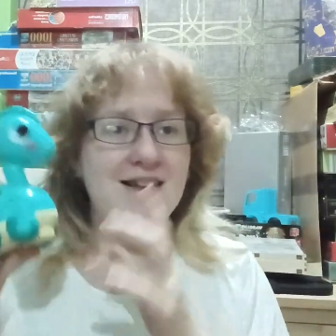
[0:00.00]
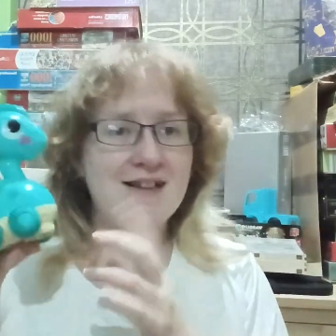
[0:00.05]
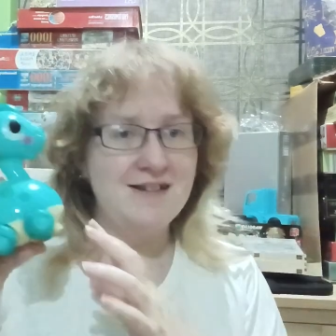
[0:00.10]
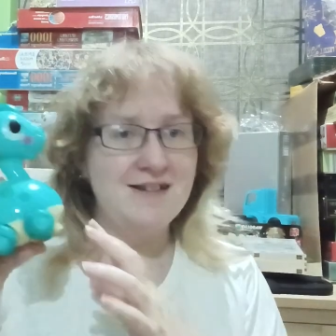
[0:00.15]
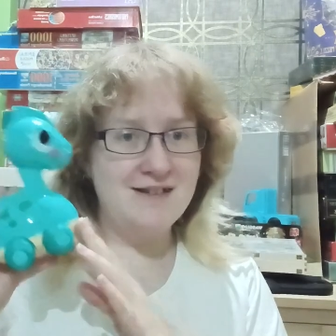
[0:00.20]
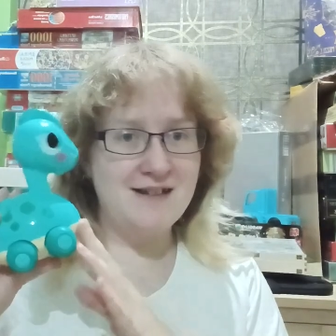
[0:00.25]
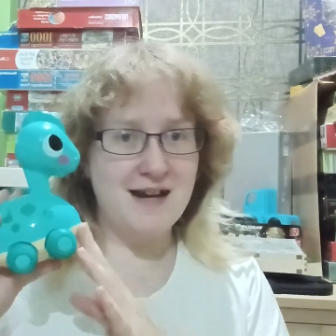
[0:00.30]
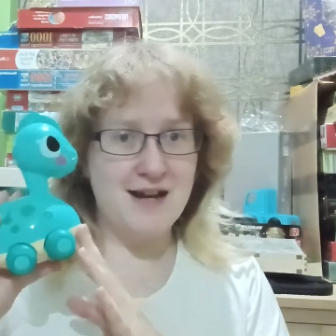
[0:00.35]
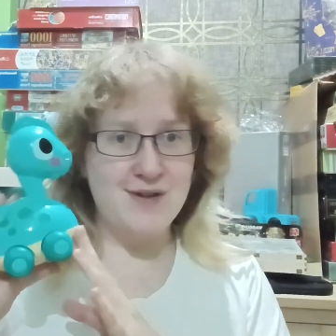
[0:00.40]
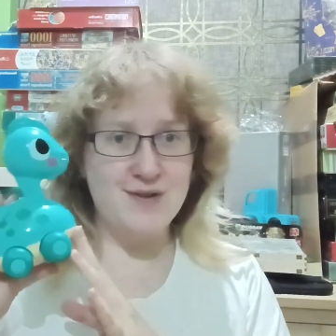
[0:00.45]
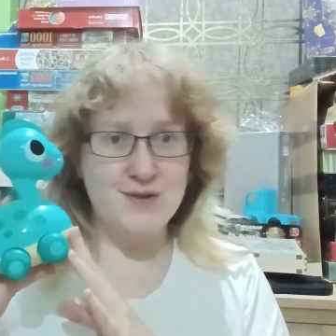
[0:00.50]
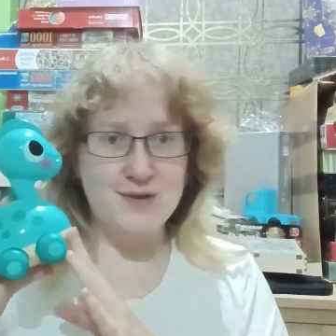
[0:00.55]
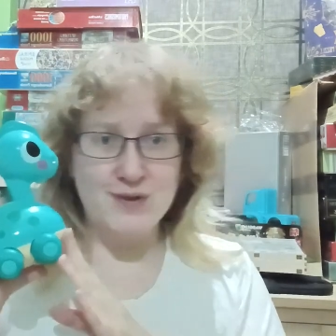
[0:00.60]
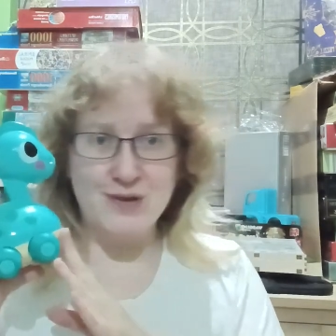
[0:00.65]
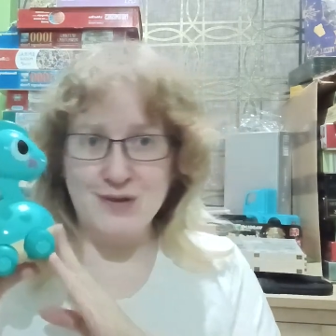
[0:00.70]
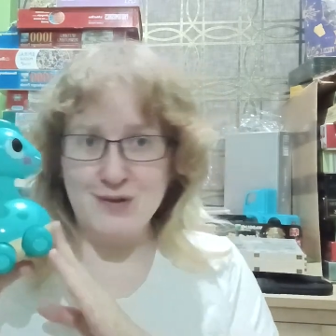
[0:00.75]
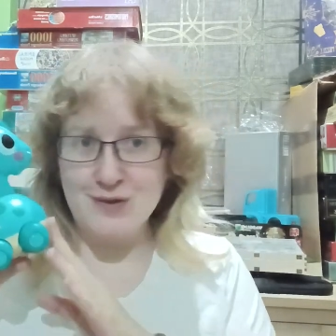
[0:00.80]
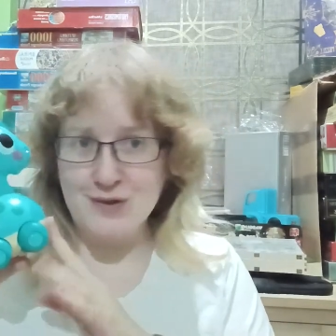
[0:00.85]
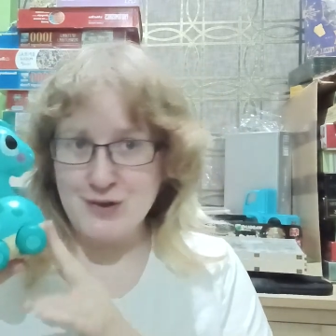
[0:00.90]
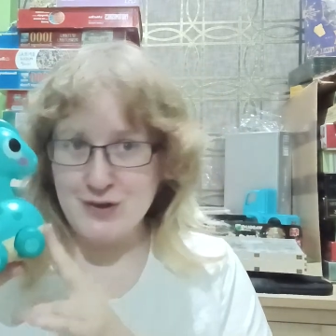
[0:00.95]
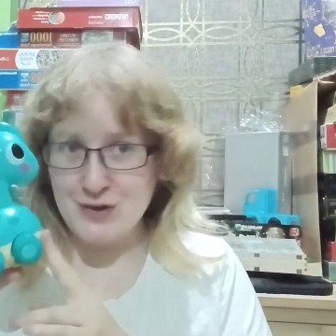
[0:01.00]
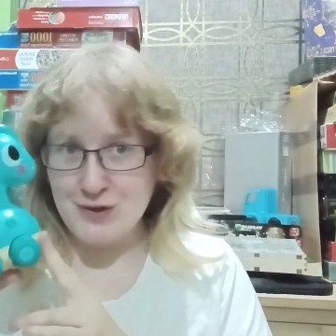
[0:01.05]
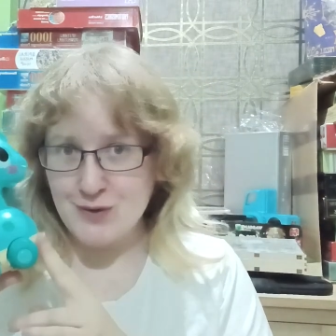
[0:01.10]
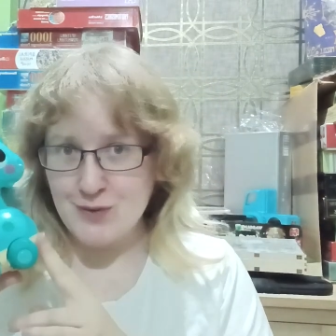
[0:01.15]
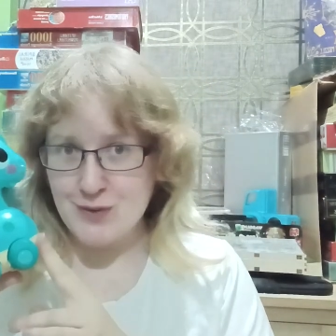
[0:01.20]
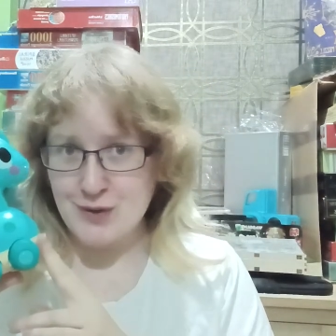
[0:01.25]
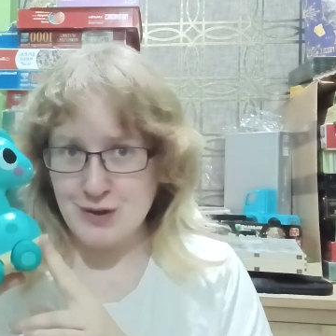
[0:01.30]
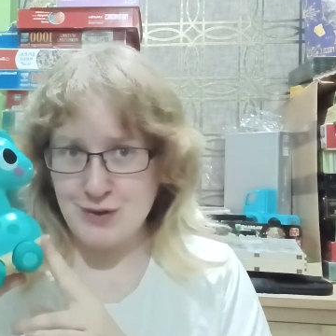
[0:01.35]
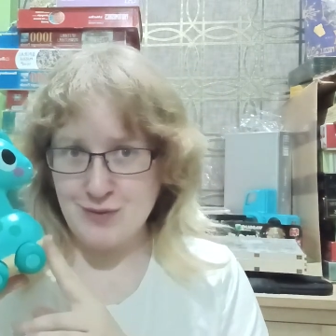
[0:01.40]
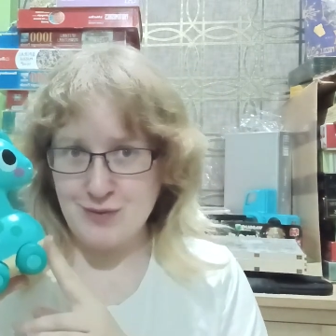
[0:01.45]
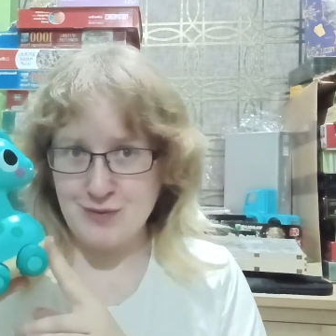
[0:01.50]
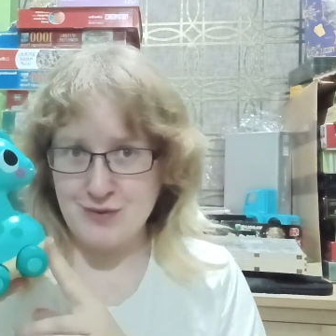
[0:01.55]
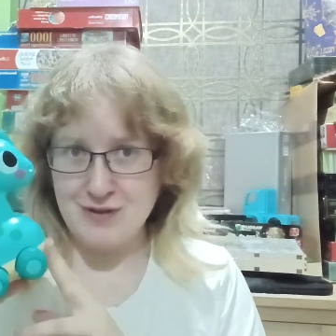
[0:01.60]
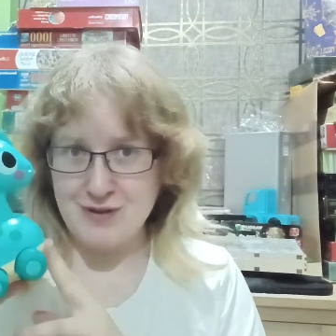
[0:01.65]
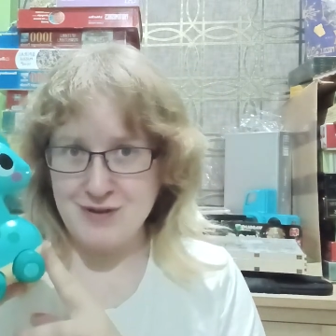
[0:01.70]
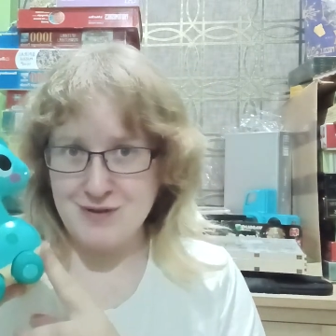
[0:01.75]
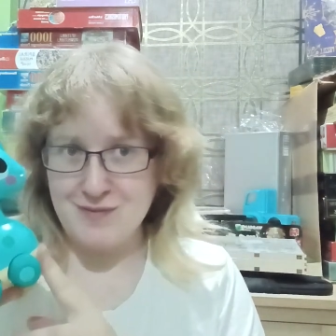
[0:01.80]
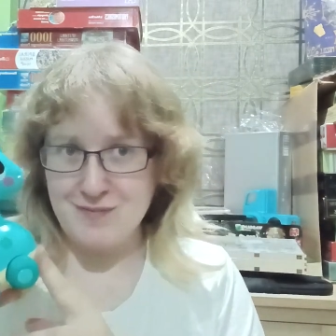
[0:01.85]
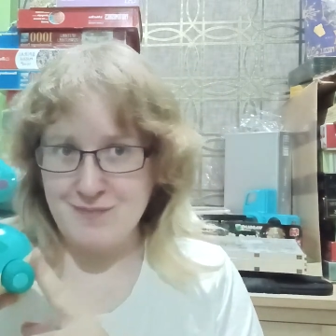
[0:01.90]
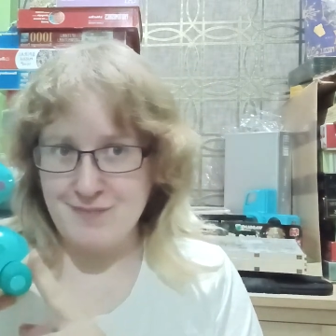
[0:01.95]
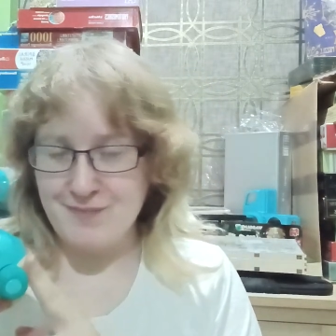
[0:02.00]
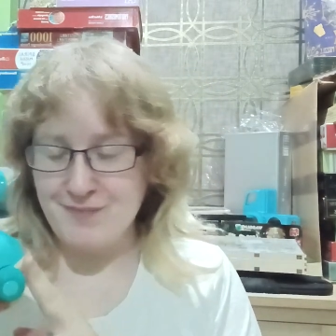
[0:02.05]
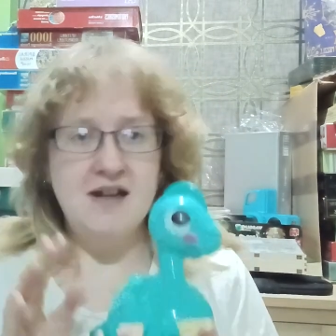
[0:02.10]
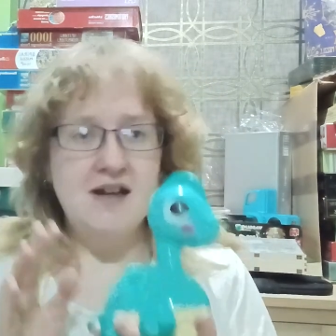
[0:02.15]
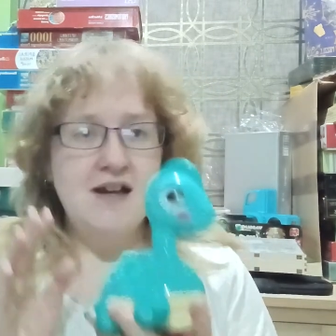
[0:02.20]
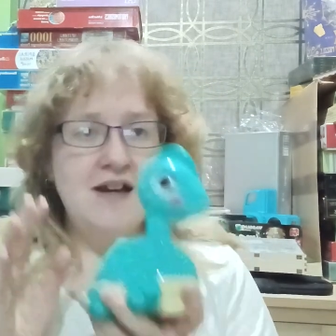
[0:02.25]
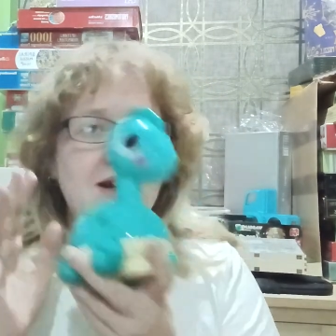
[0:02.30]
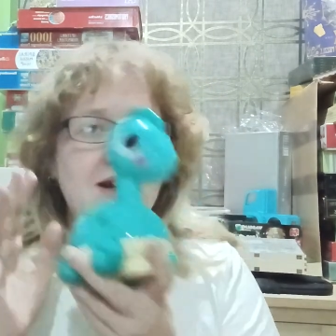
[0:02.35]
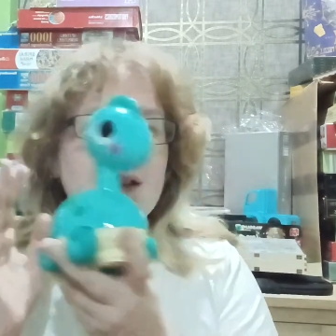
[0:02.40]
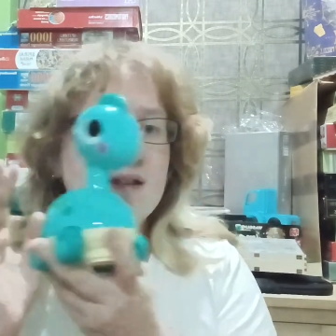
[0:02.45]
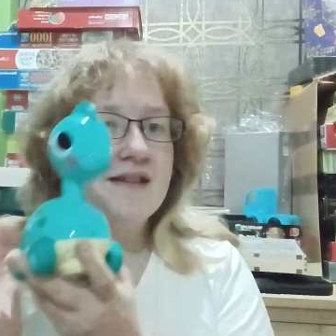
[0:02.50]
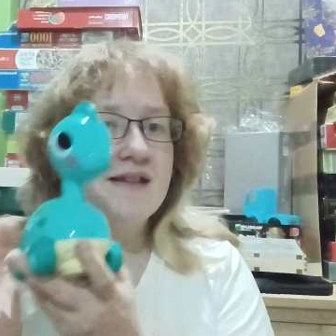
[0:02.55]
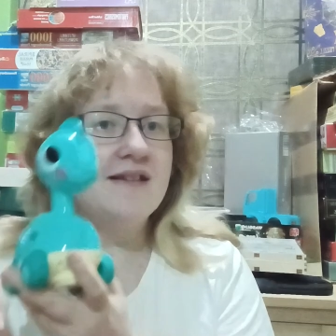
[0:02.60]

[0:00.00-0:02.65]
dinosaur, so cute. This